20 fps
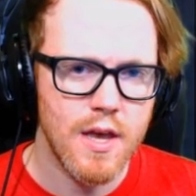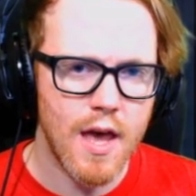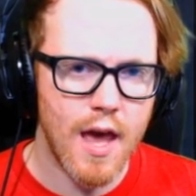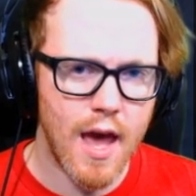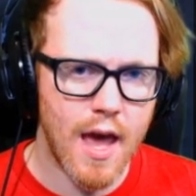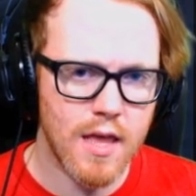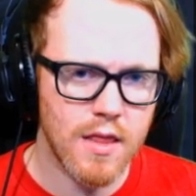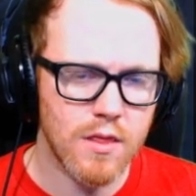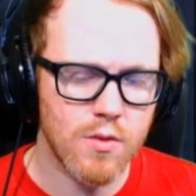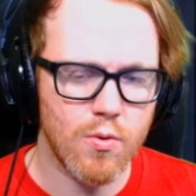
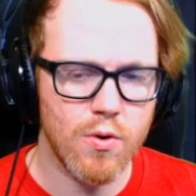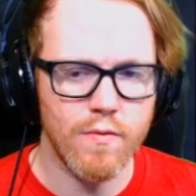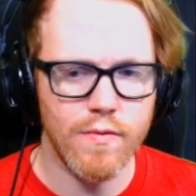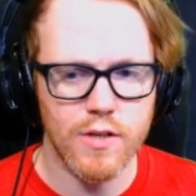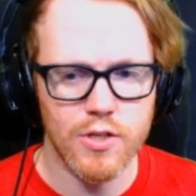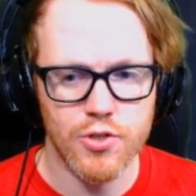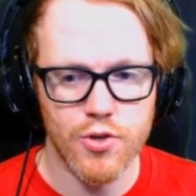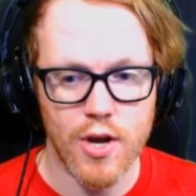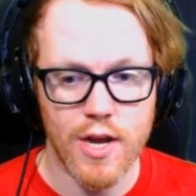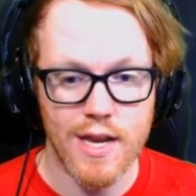and Throne of
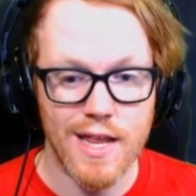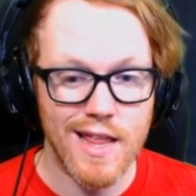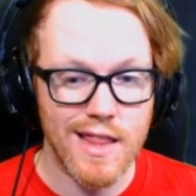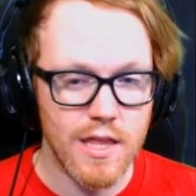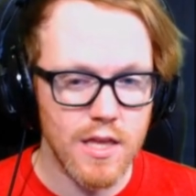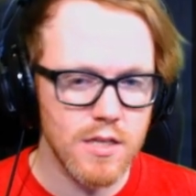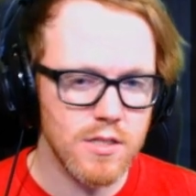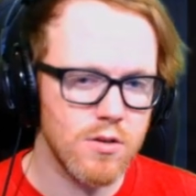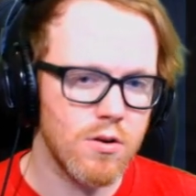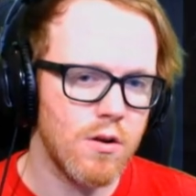Eldraine,
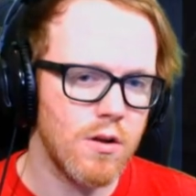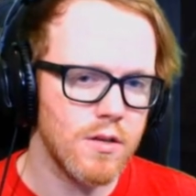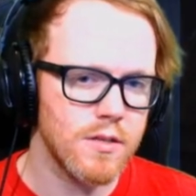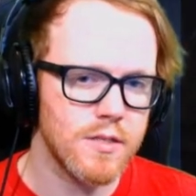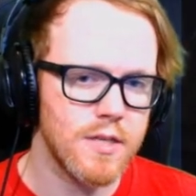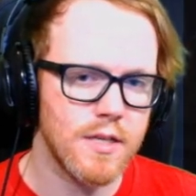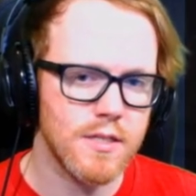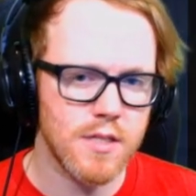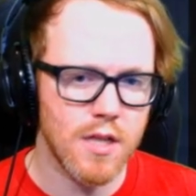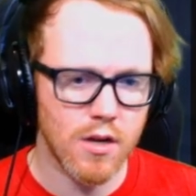these are all
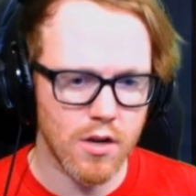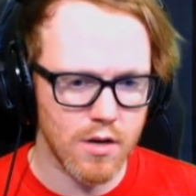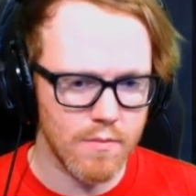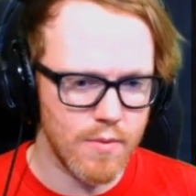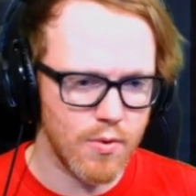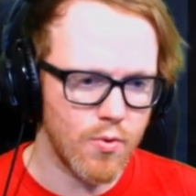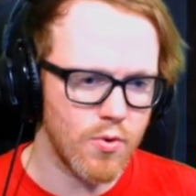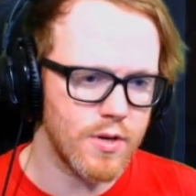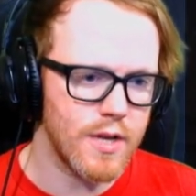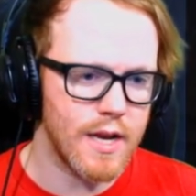sets that are going to be
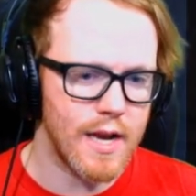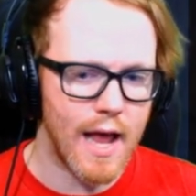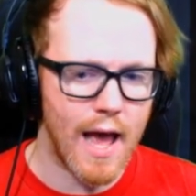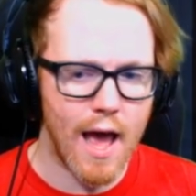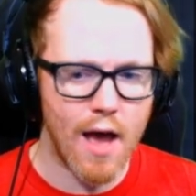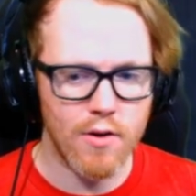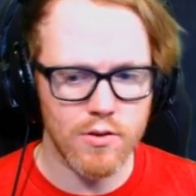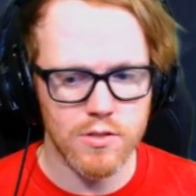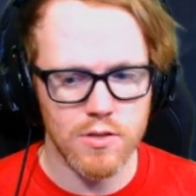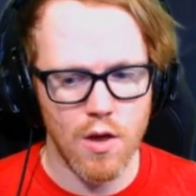rotating
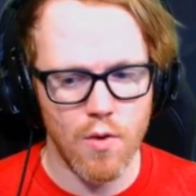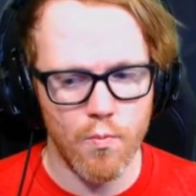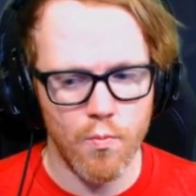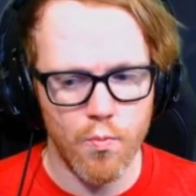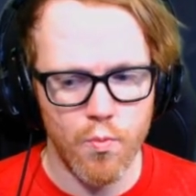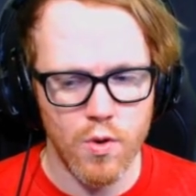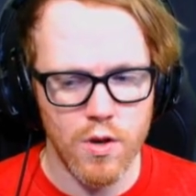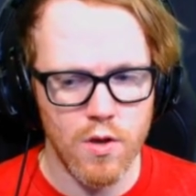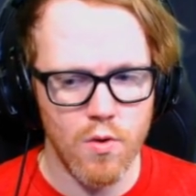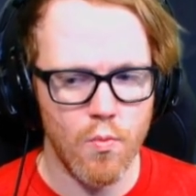out, so I
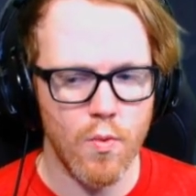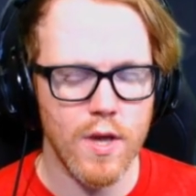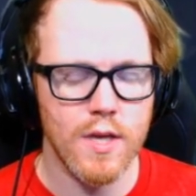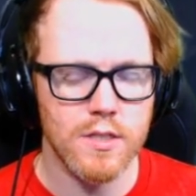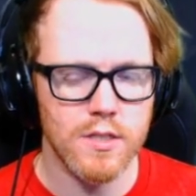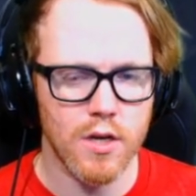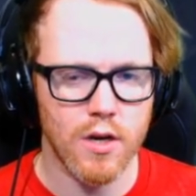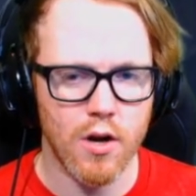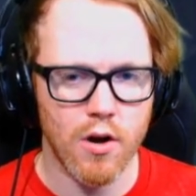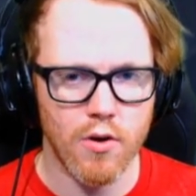wouldn't
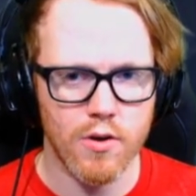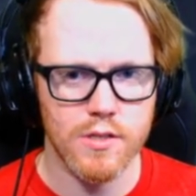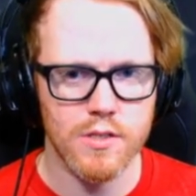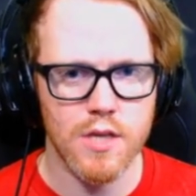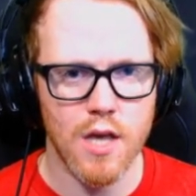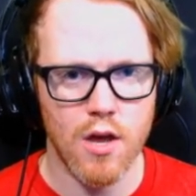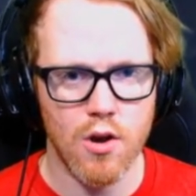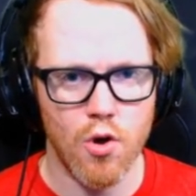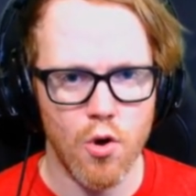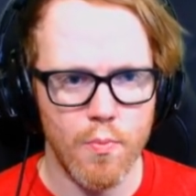waste your currency
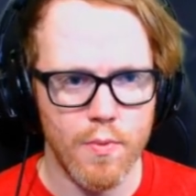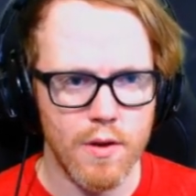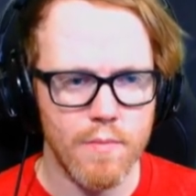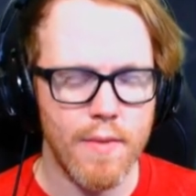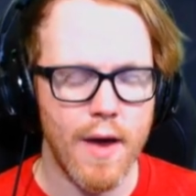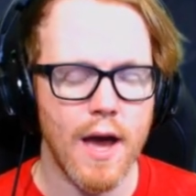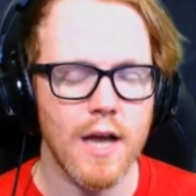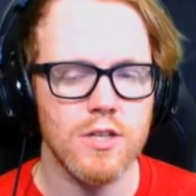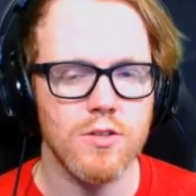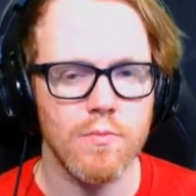on opening
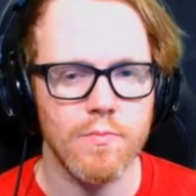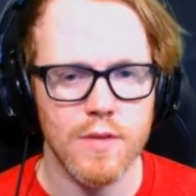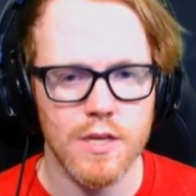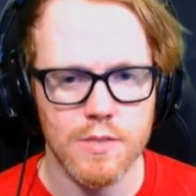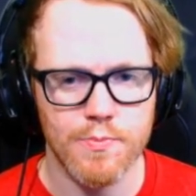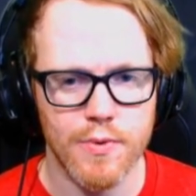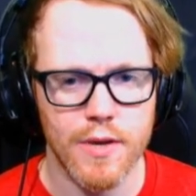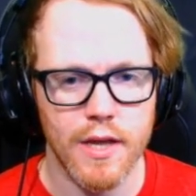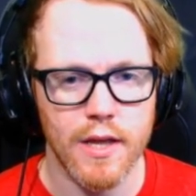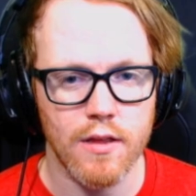packs from these
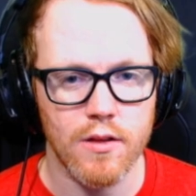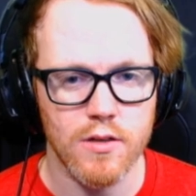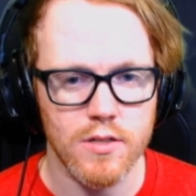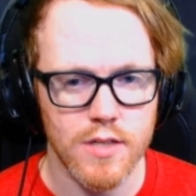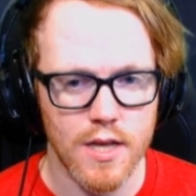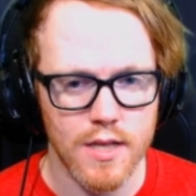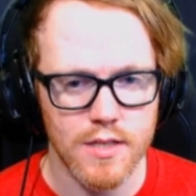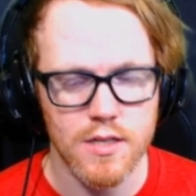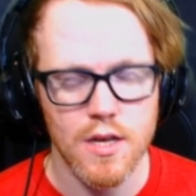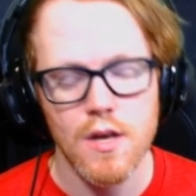particular
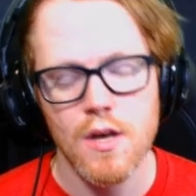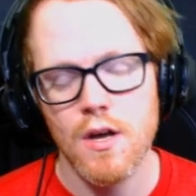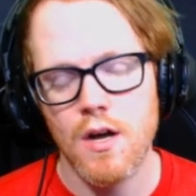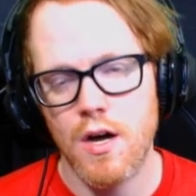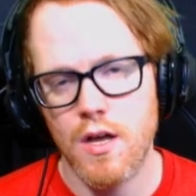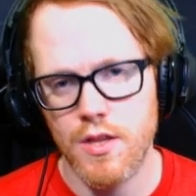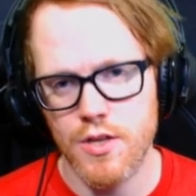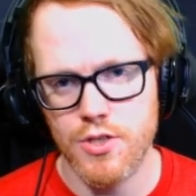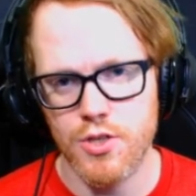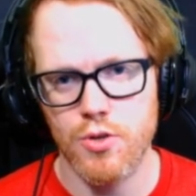sets
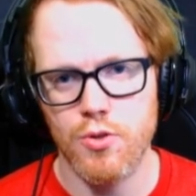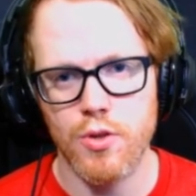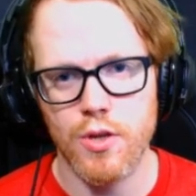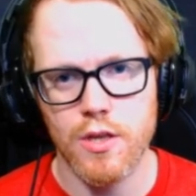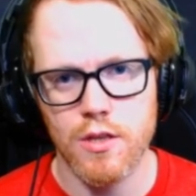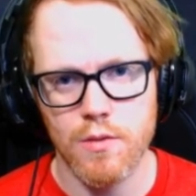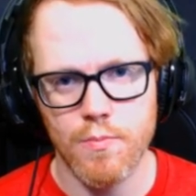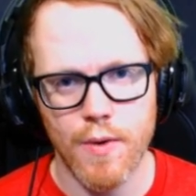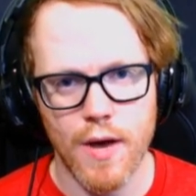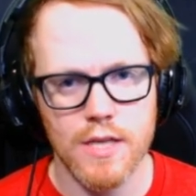unless you're looking
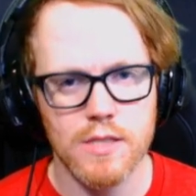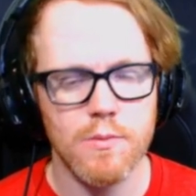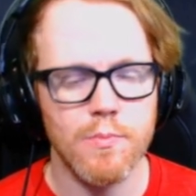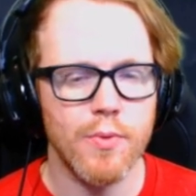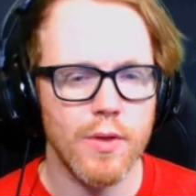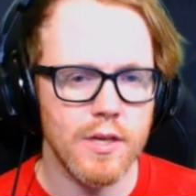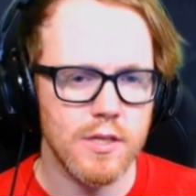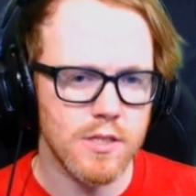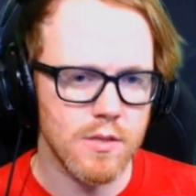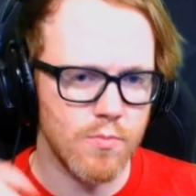to possibly
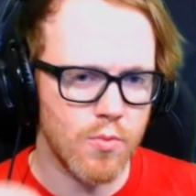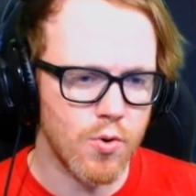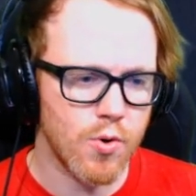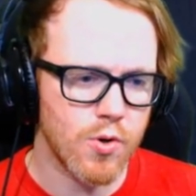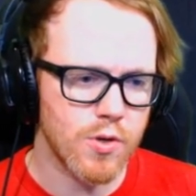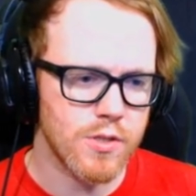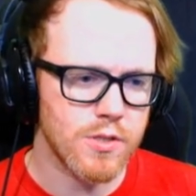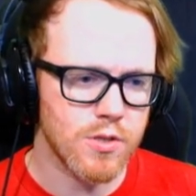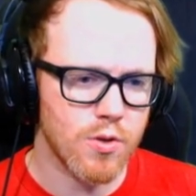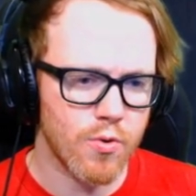play some more
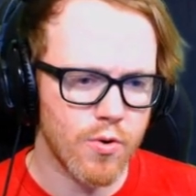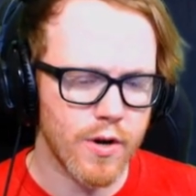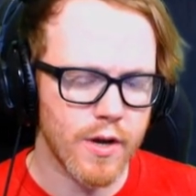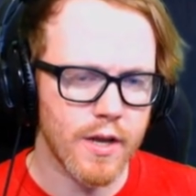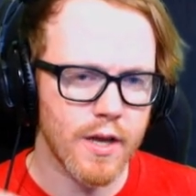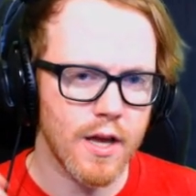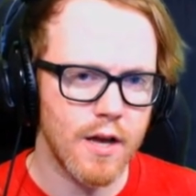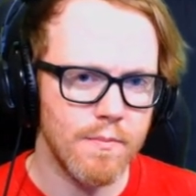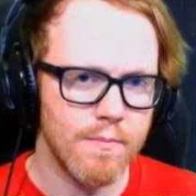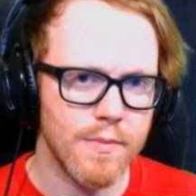historic
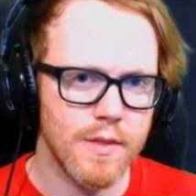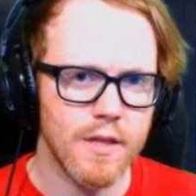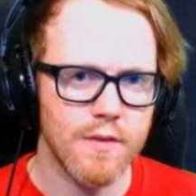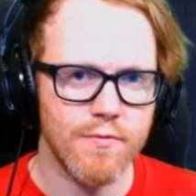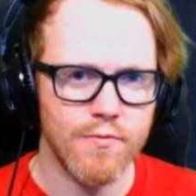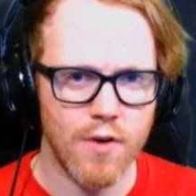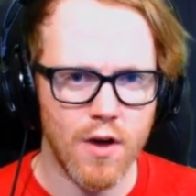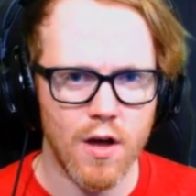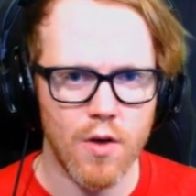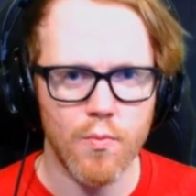come the
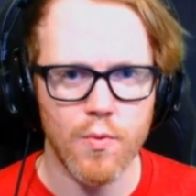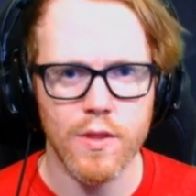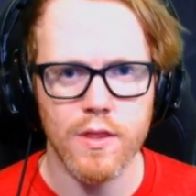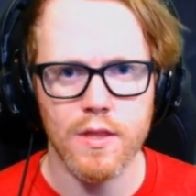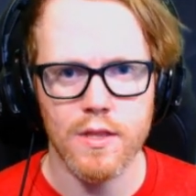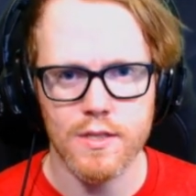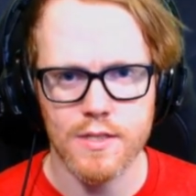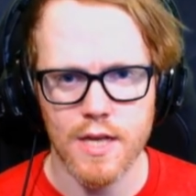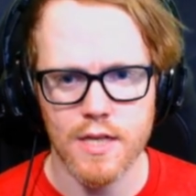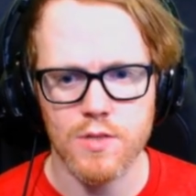fall when
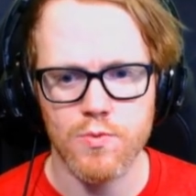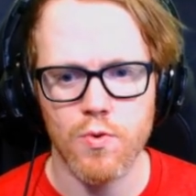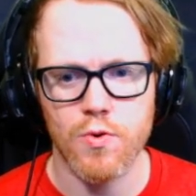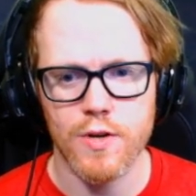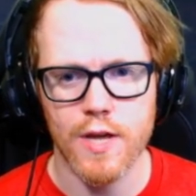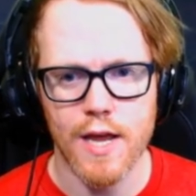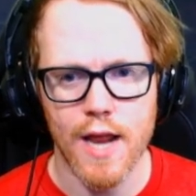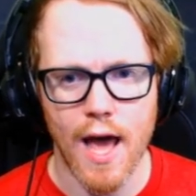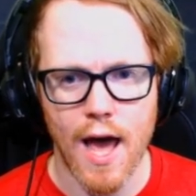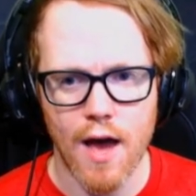the sets
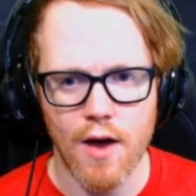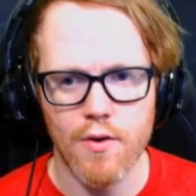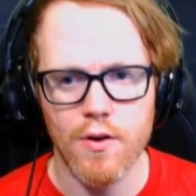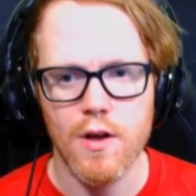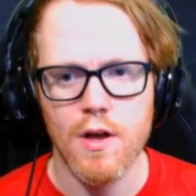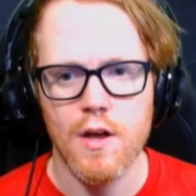rotate out.